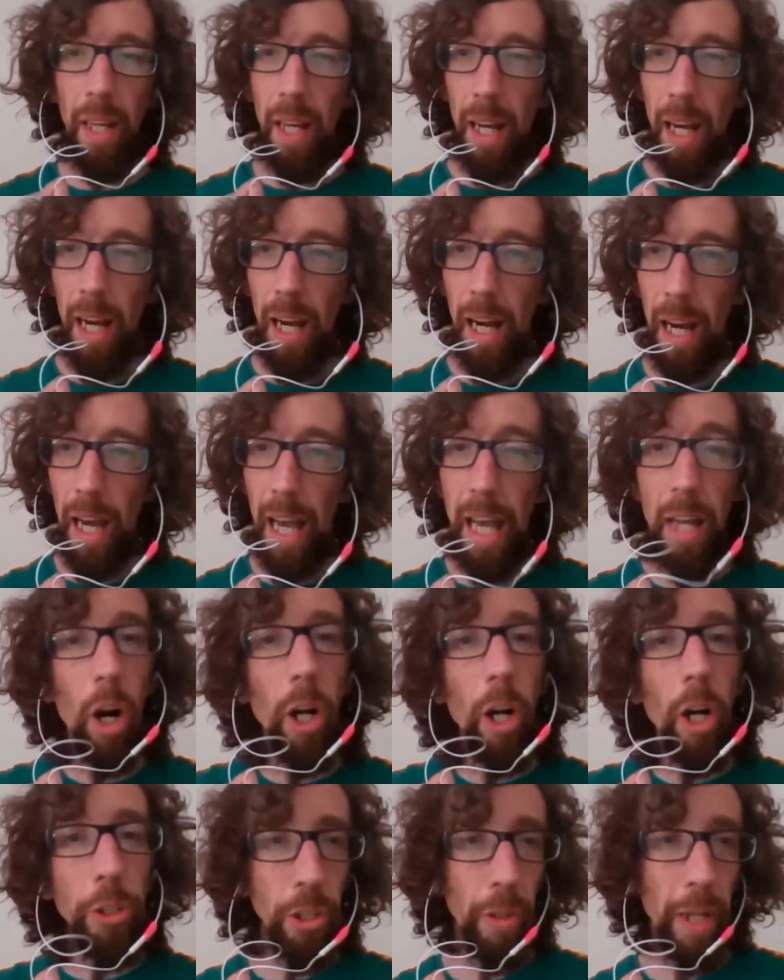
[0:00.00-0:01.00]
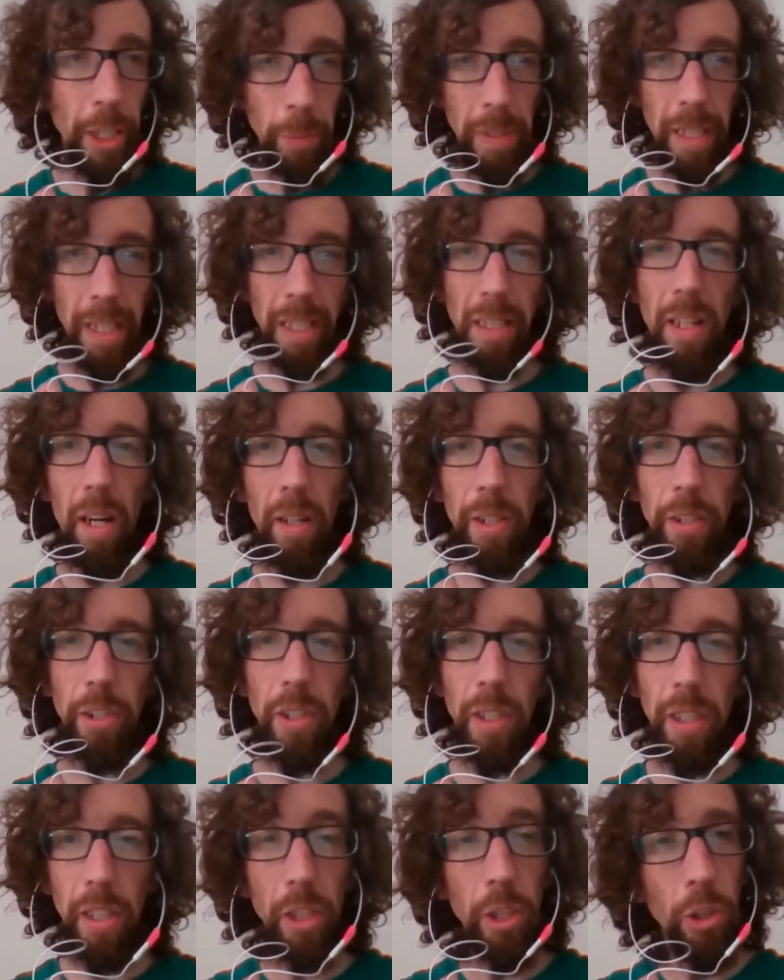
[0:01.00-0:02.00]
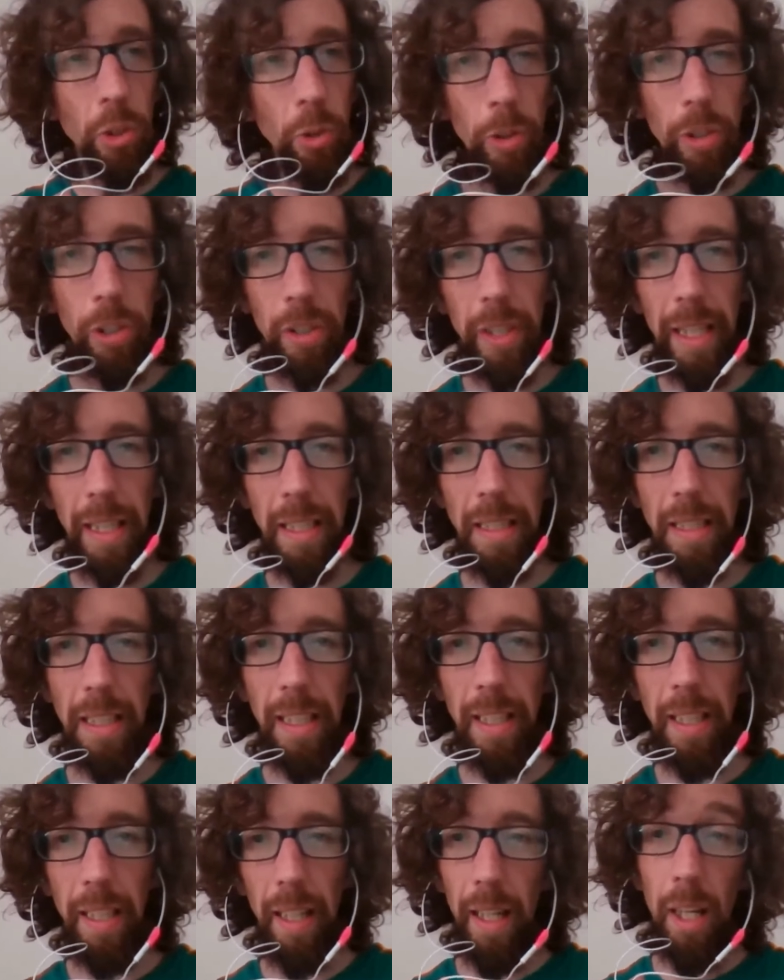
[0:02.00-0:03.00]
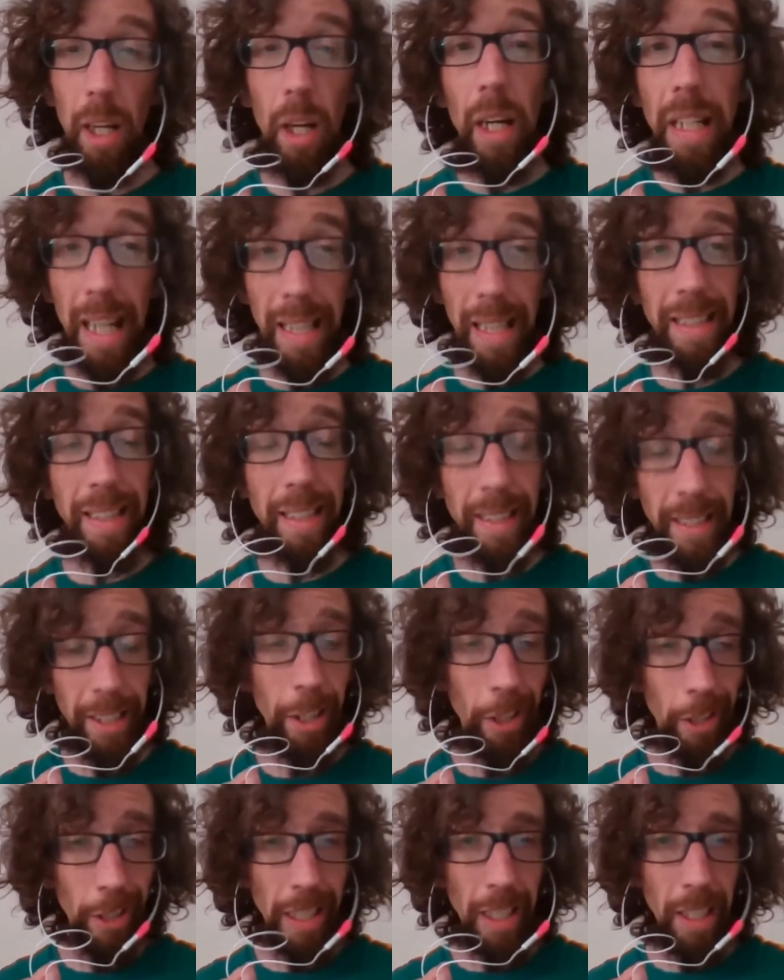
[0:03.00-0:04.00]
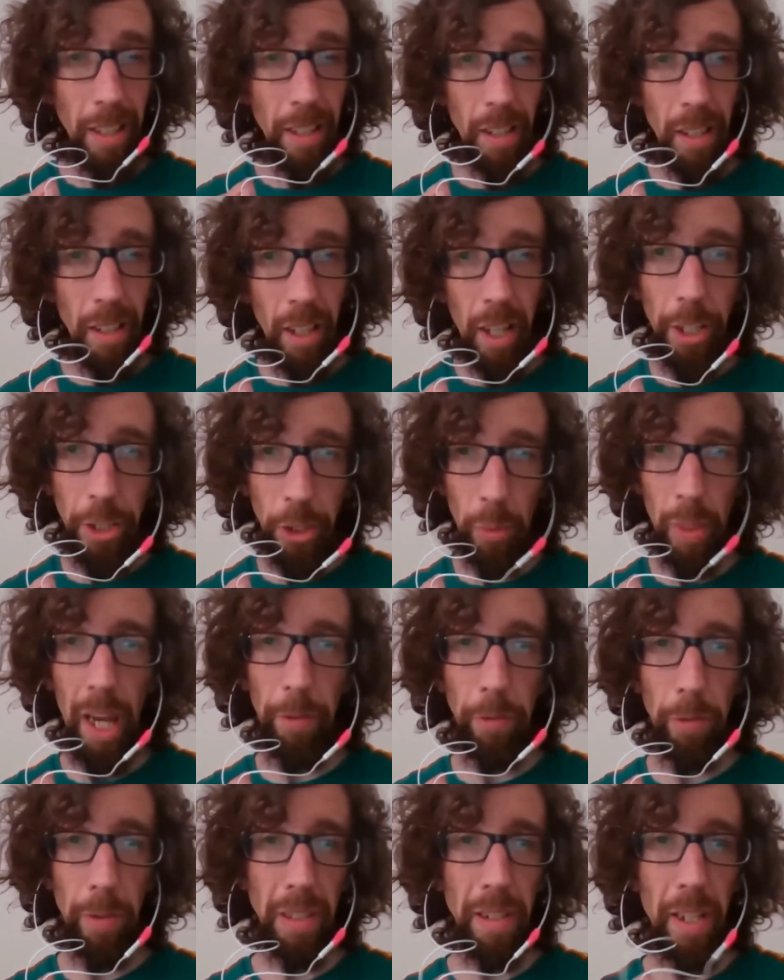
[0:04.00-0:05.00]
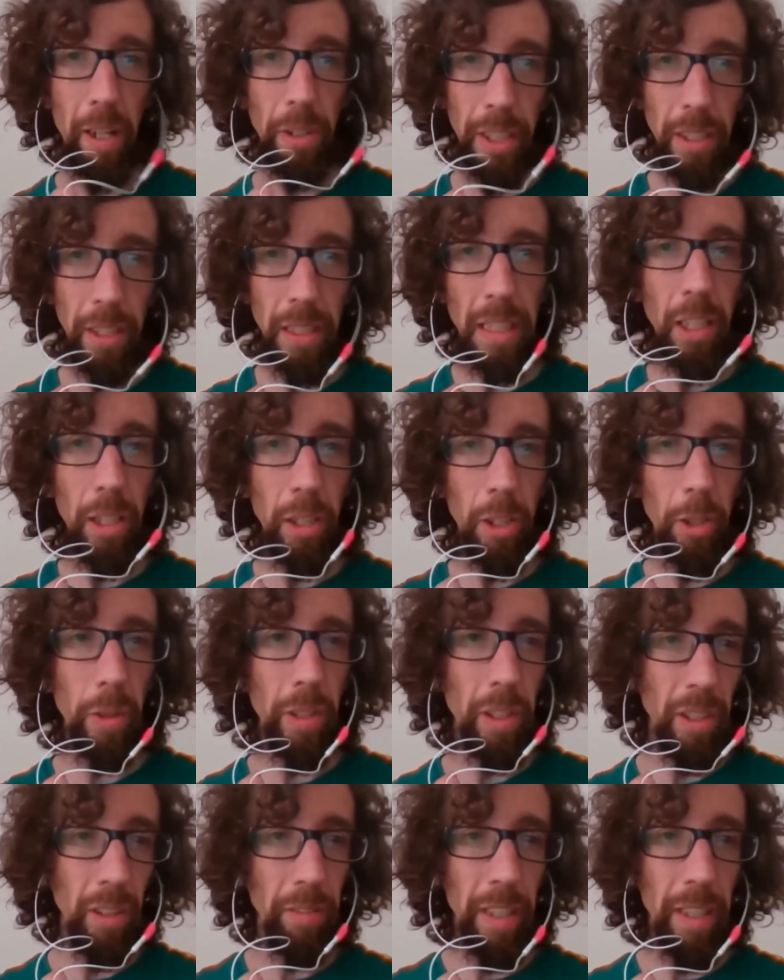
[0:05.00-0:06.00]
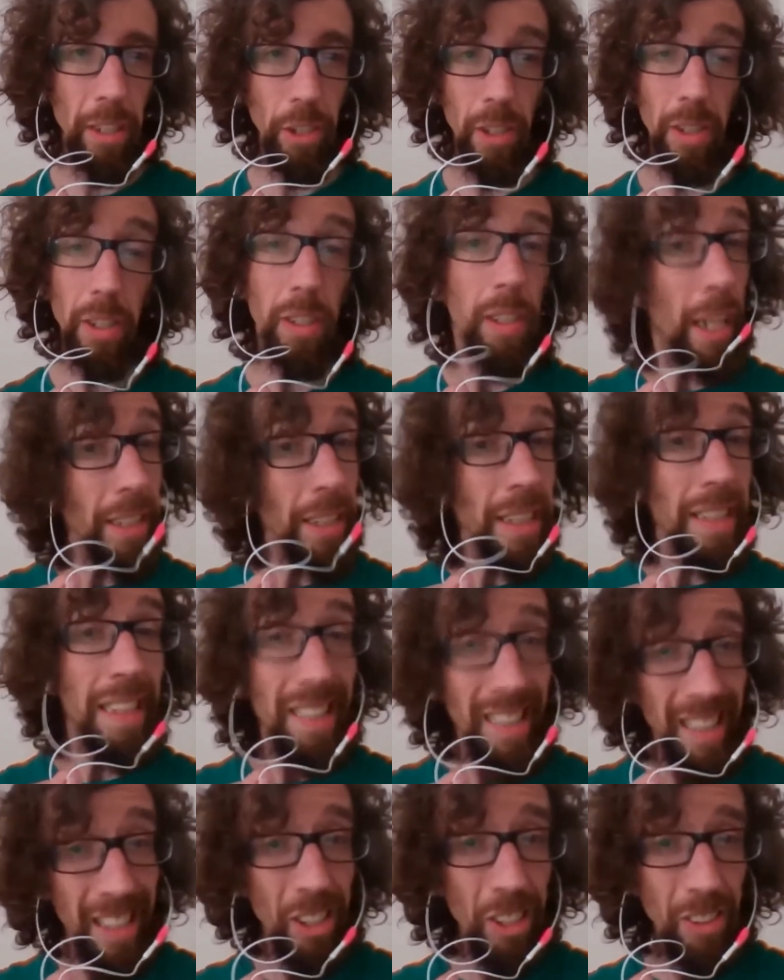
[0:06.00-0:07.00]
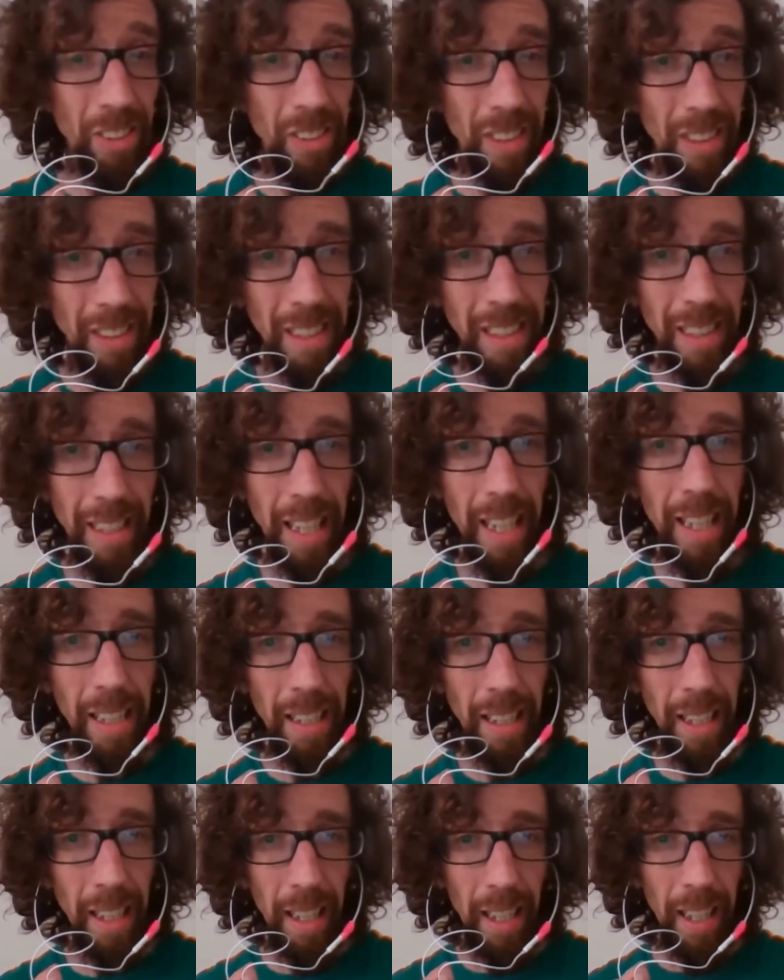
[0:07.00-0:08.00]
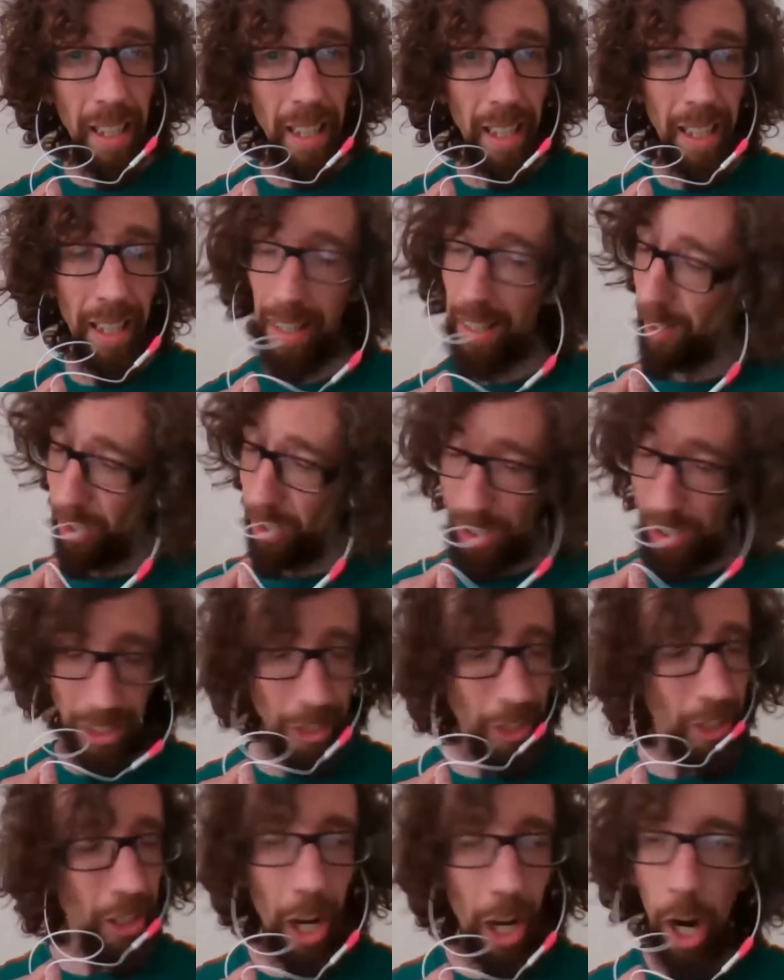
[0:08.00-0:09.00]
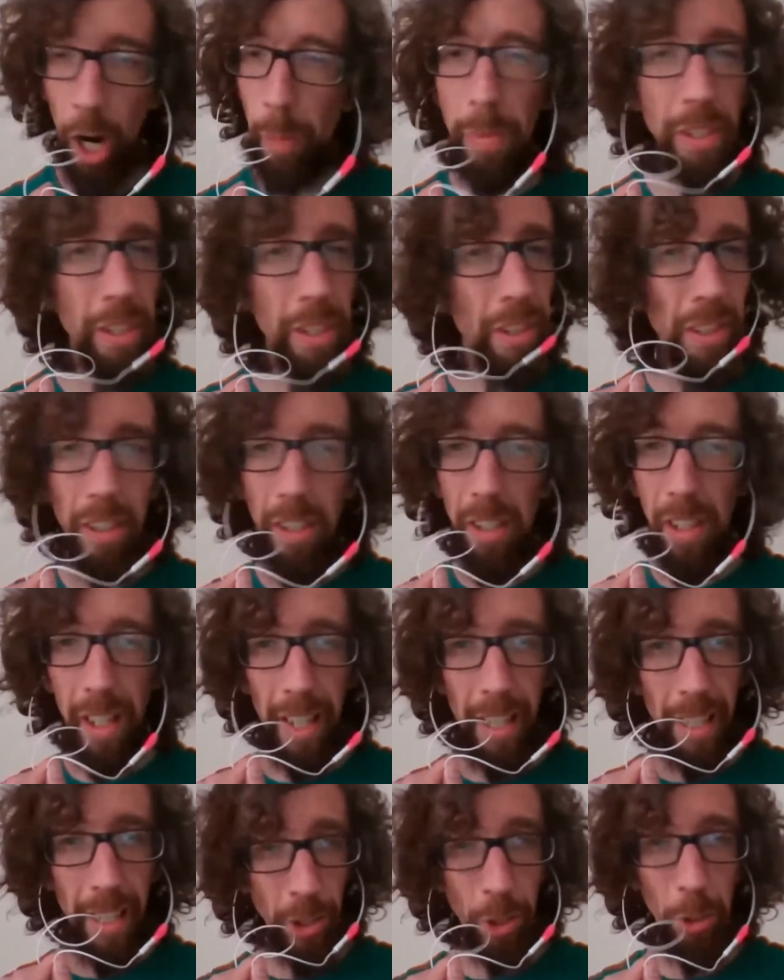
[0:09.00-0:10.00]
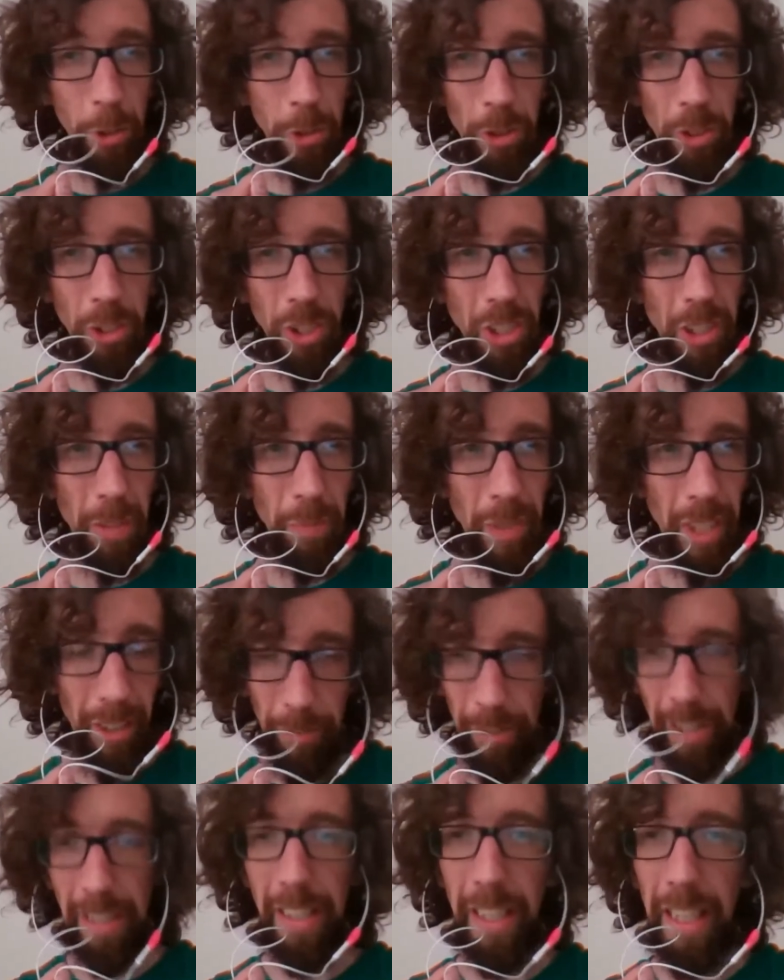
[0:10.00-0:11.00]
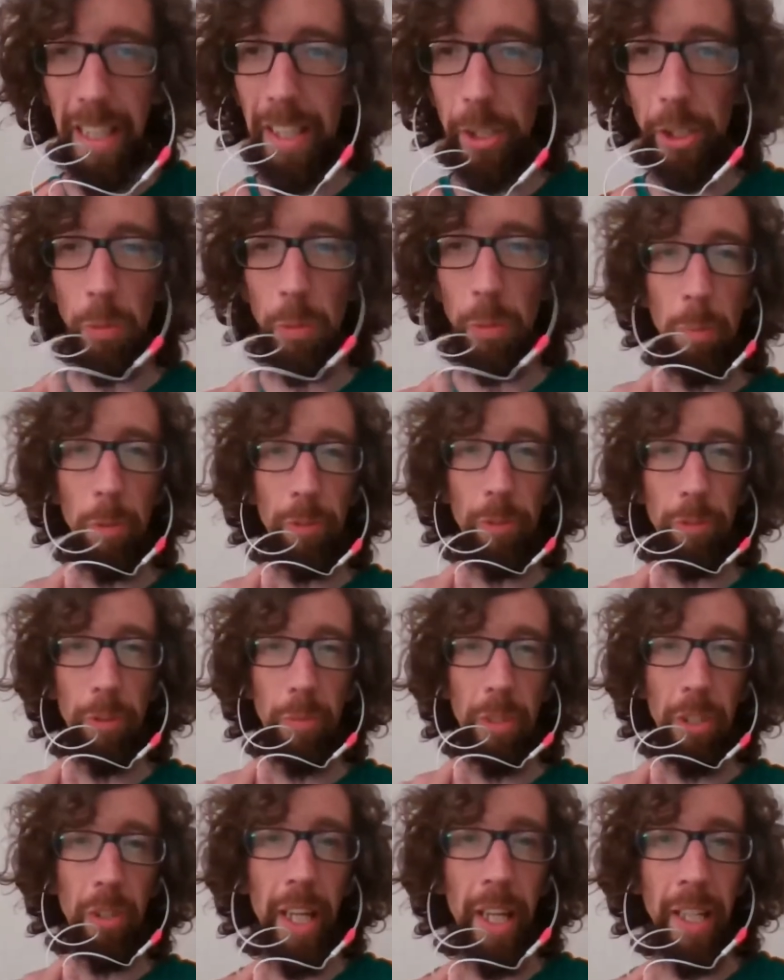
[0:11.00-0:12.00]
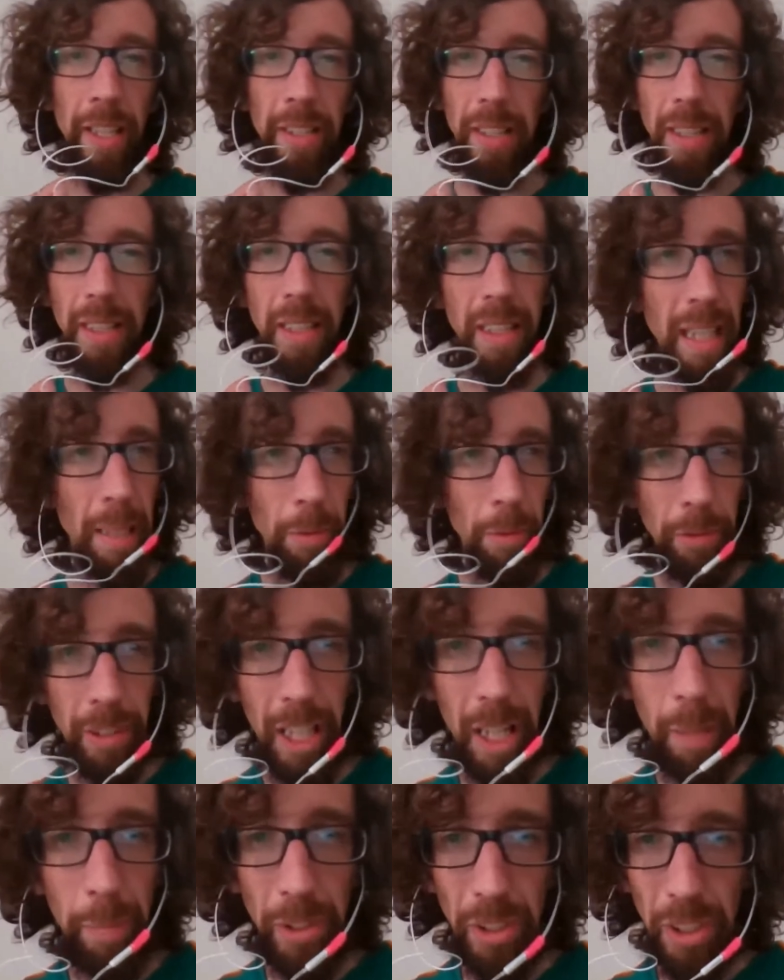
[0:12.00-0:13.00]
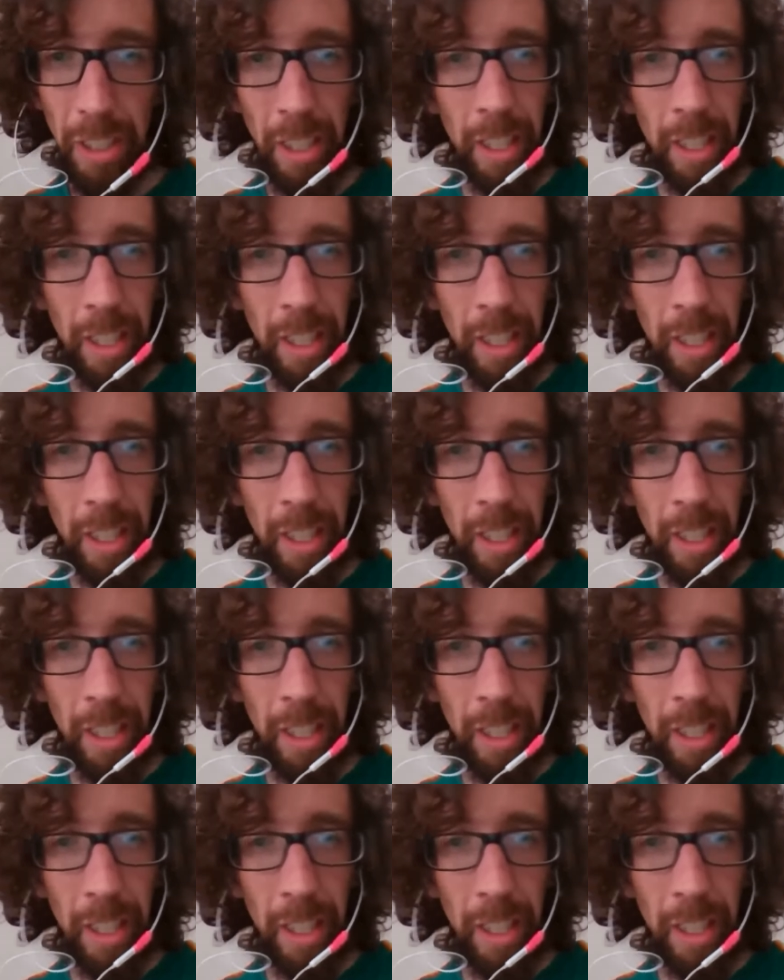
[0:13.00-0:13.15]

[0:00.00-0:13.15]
And also, as we acknowledge this historical legacy, necessarily also have to acknowledge that the colonial invasion does continue to this day. There's still armed soldiers evicting Indigenous people from their lands in the name of commerce.